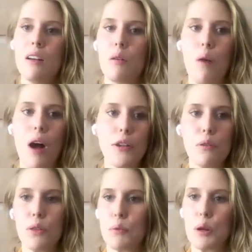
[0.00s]
walk you
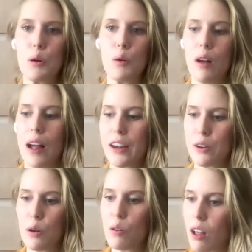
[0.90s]
through, I don't
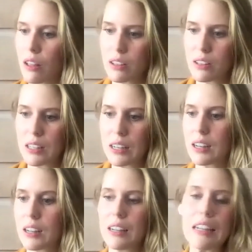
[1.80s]
know,
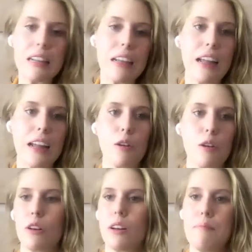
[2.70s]
holistic eating,
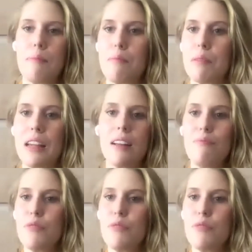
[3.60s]
or it might be,